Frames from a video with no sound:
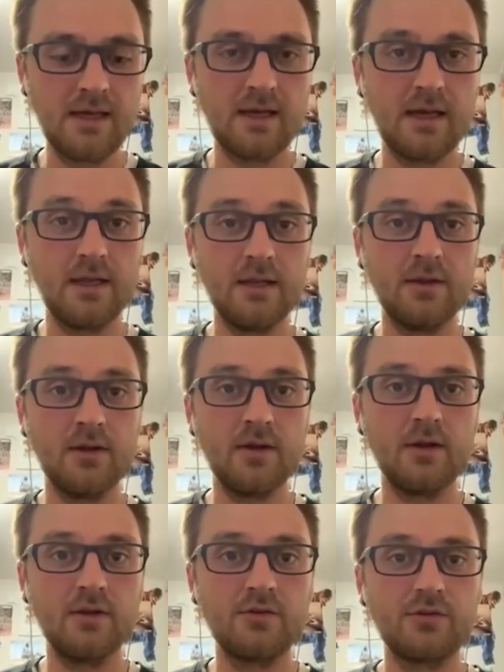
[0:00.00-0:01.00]
And then
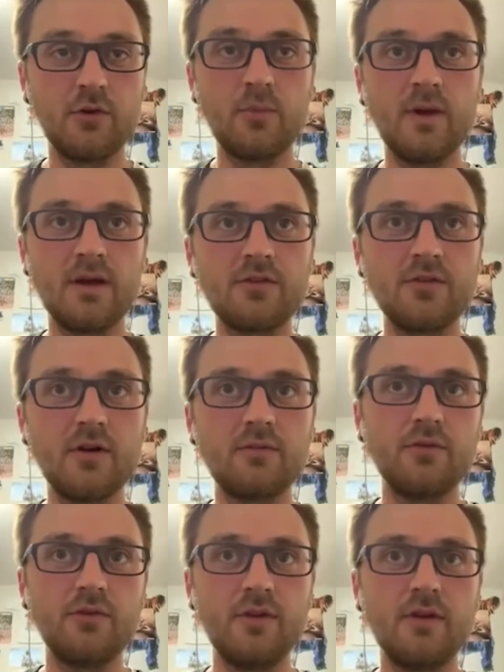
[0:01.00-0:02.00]
the snow bike stuff
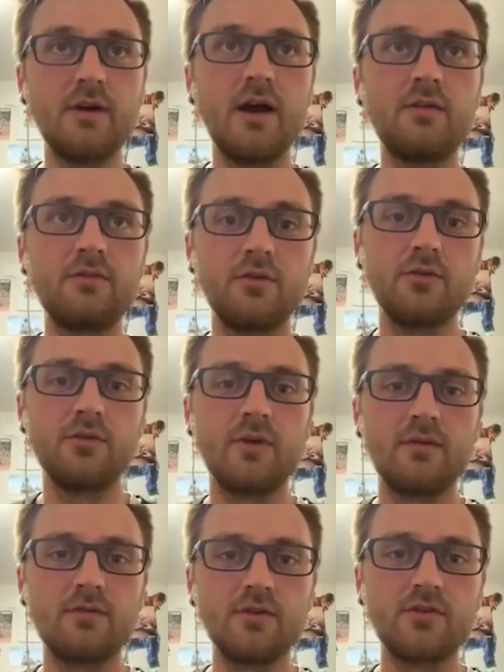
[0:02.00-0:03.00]
was a year after. It was when I
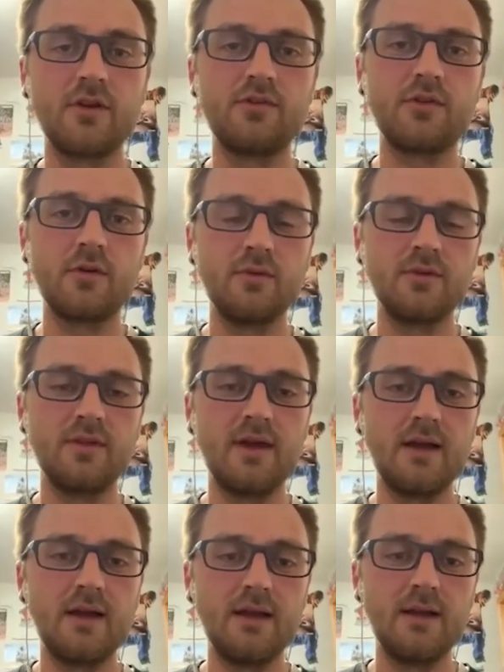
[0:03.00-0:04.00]
first got started with
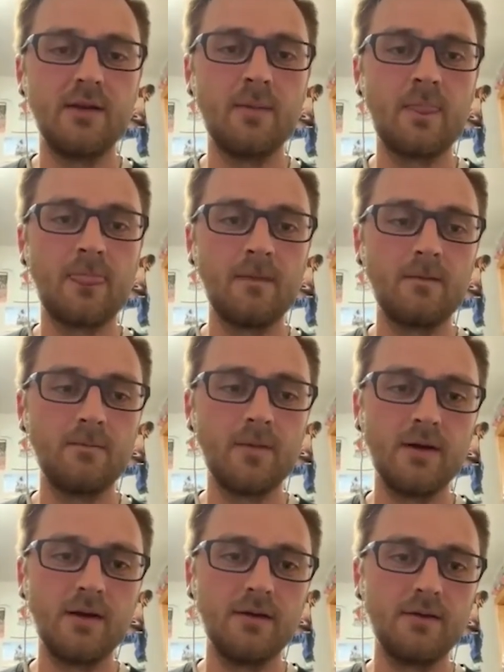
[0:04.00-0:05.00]
that. And
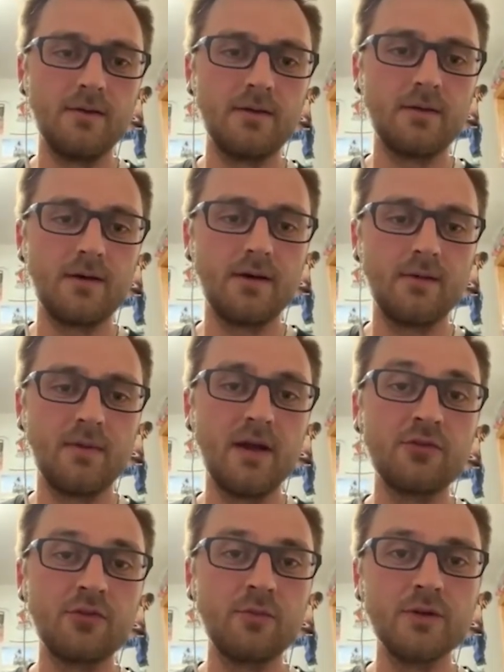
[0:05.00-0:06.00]
my
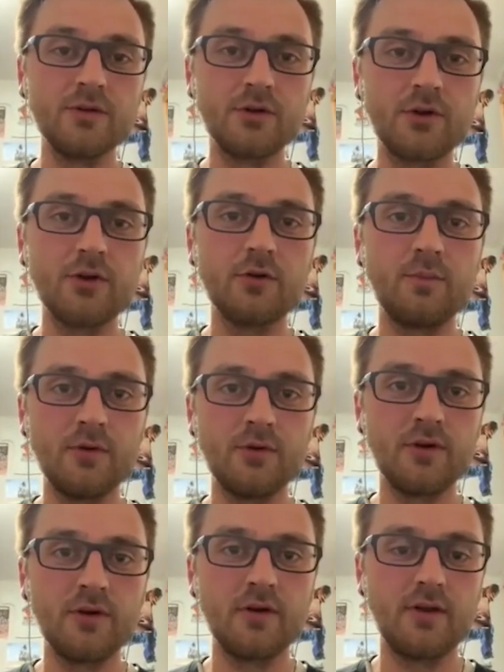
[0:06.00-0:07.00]
engine builder, Kirk
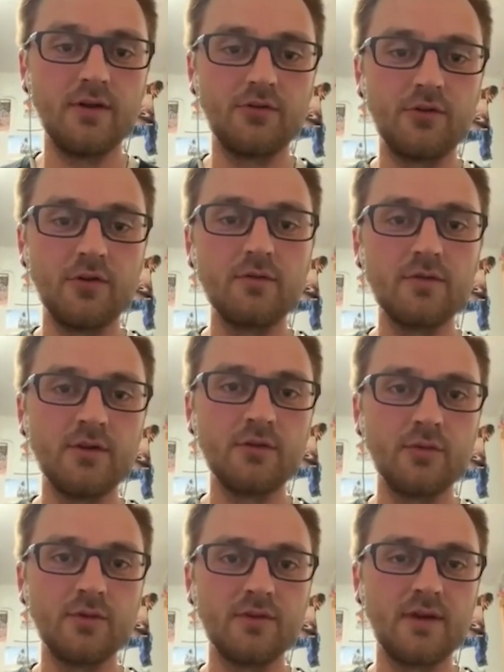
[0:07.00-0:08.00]
Mueller, is good friends
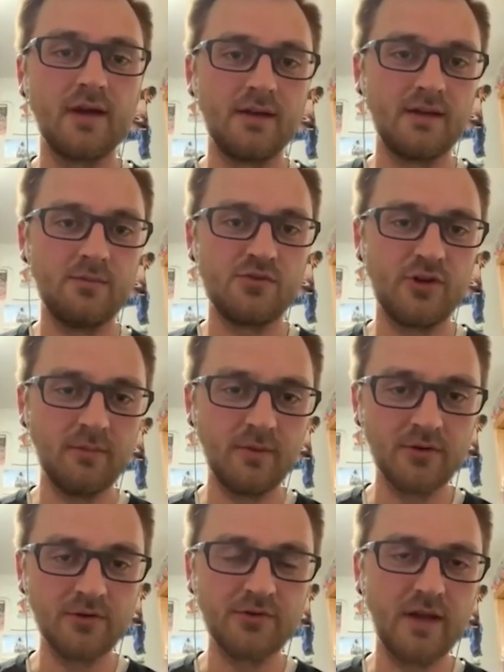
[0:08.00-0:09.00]
with a guy named Jay
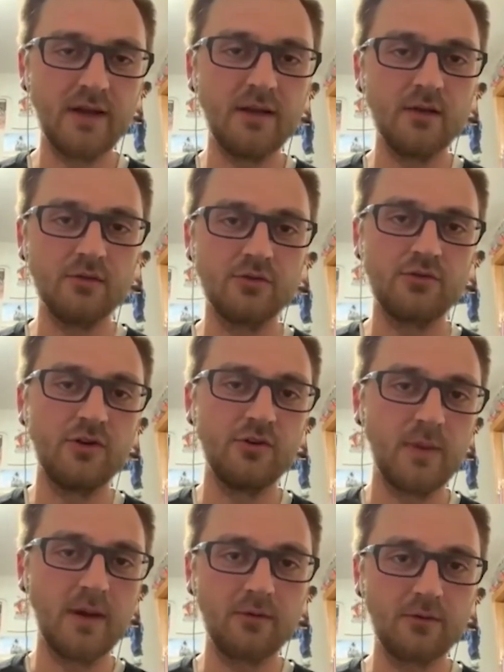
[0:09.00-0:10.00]
Middlestat. He owns Jay's
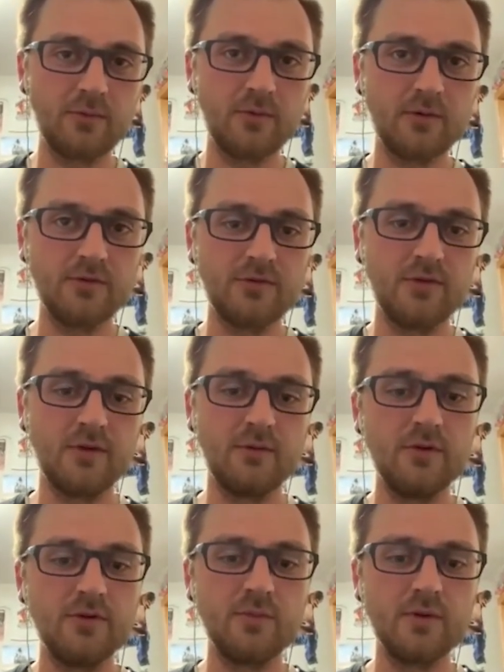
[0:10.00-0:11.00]
Power Sports in
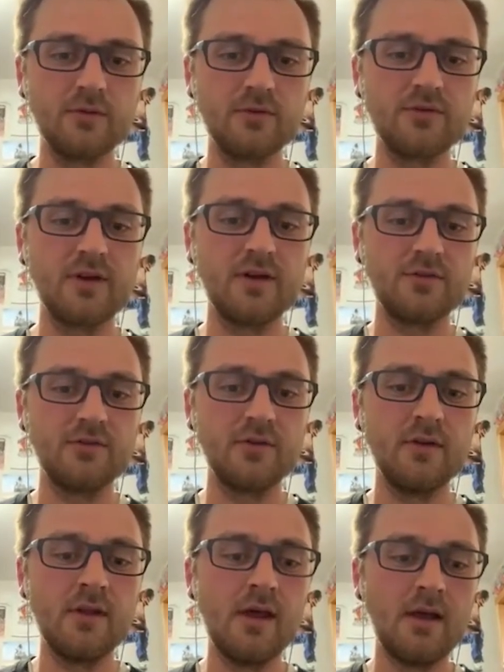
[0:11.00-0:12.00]
Reedsburg, Wisconsin.